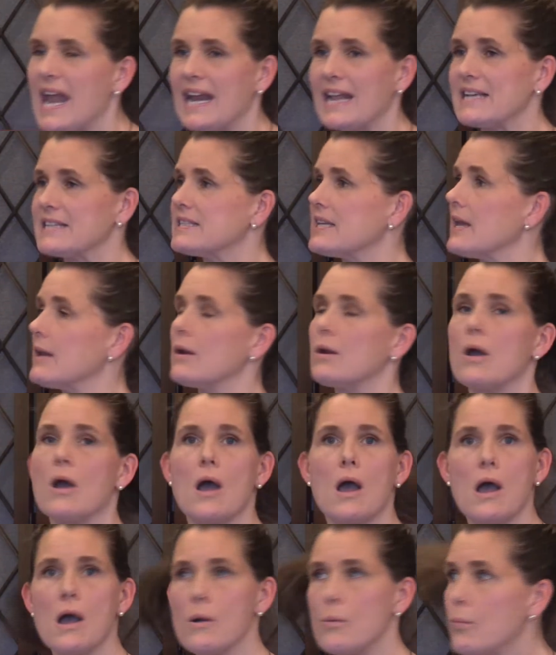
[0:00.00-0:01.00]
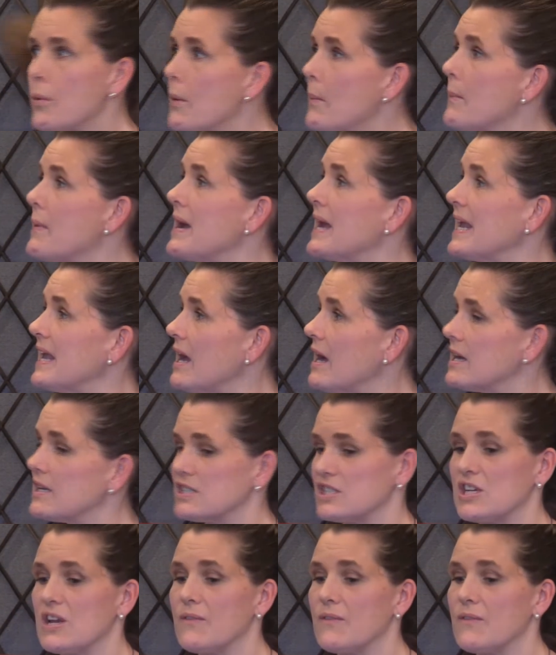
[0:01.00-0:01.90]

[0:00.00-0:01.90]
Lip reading: And I said, well, my gosh,